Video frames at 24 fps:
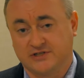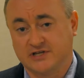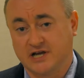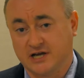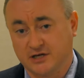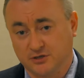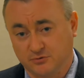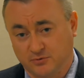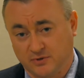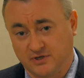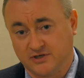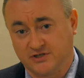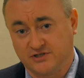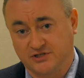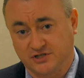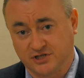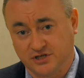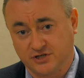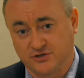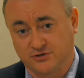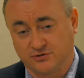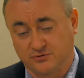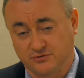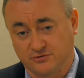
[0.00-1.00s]
attenuated
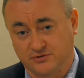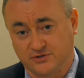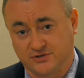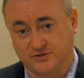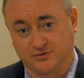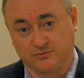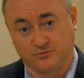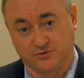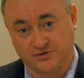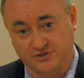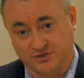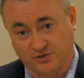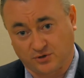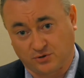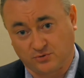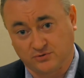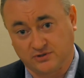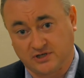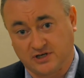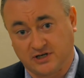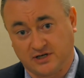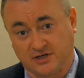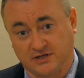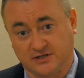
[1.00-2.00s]
seizure is the
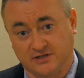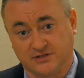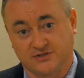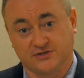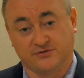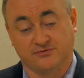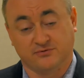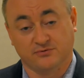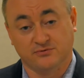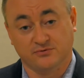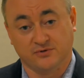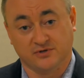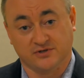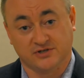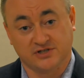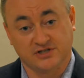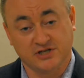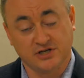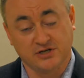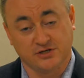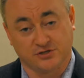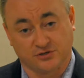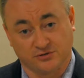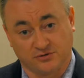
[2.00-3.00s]
result, and it's through the
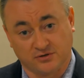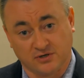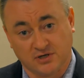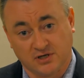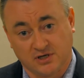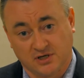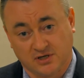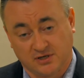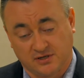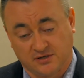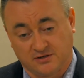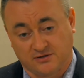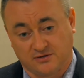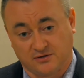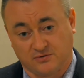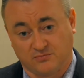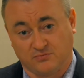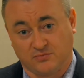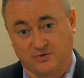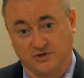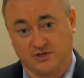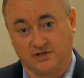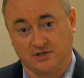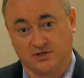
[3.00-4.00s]
seizure that
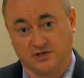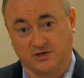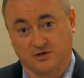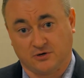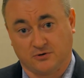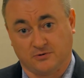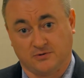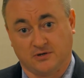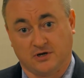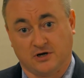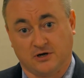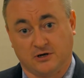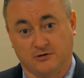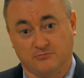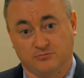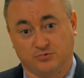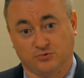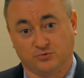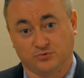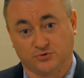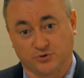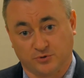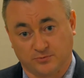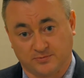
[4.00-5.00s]
we are
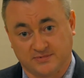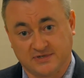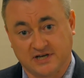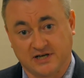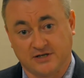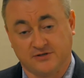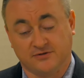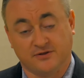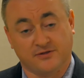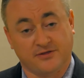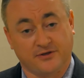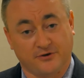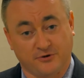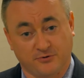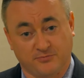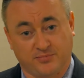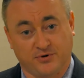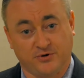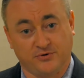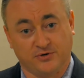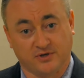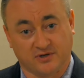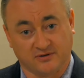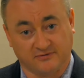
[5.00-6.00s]
able to obtain the
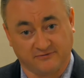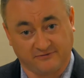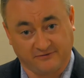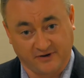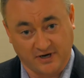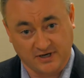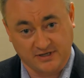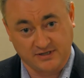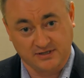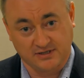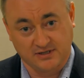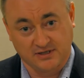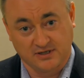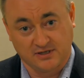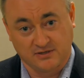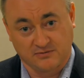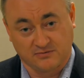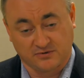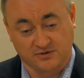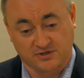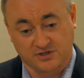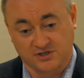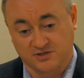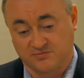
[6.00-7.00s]
therapeutic effect,
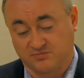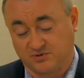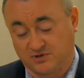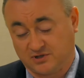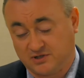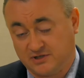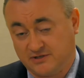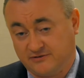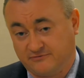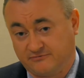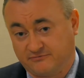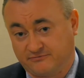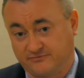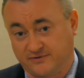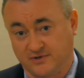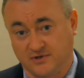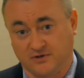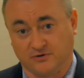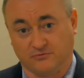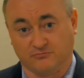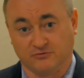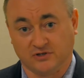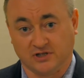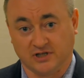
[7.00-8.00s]
which is believed
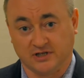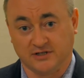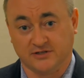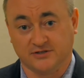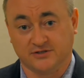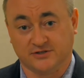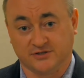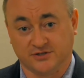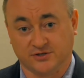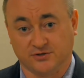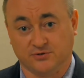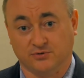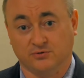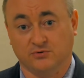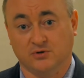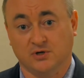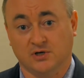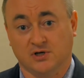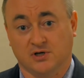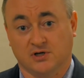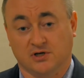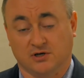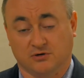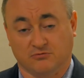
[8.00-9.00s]
related to
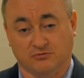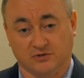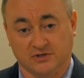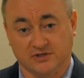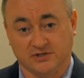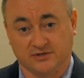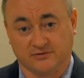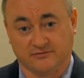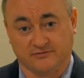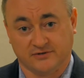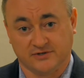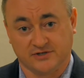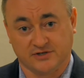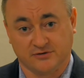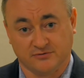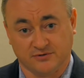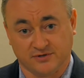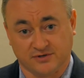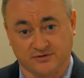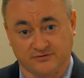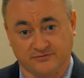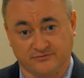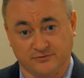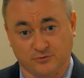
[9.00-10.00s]
a release of a
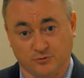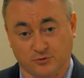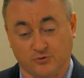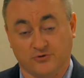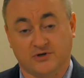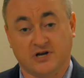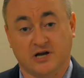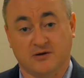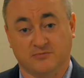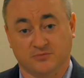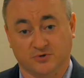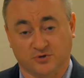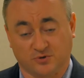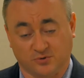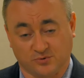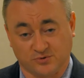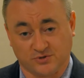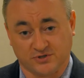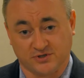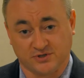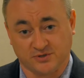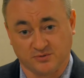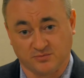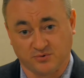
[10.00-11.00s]
series of
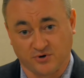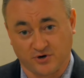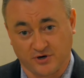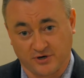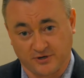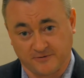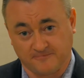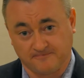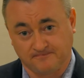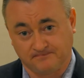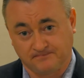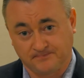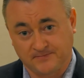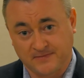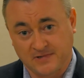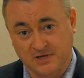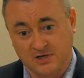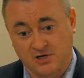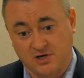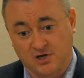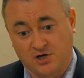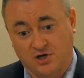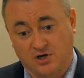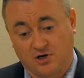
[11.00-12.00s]
neurochemicals in the brain.
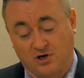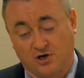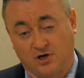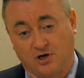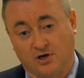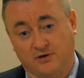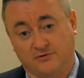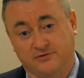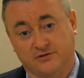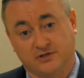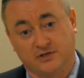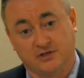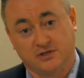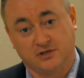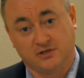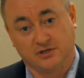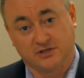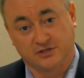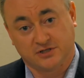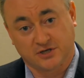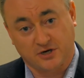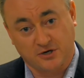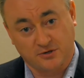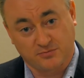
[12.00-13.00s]

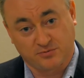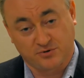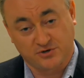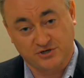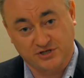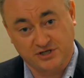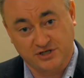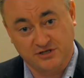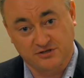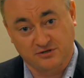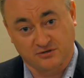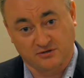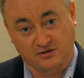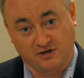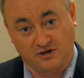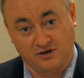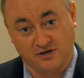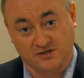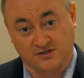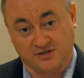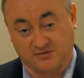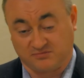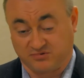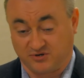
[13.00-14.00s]
The entire procedure
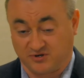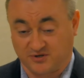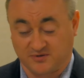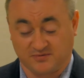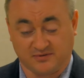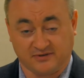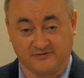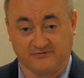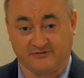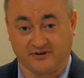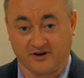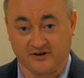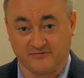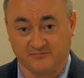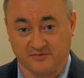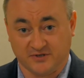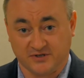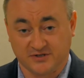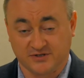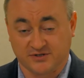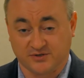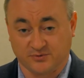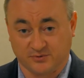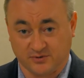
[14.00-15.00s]
lasts approximately 5
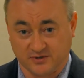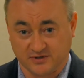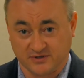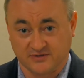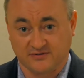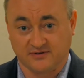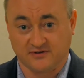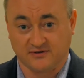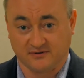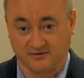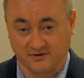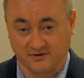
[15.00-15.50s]
minutes, so it is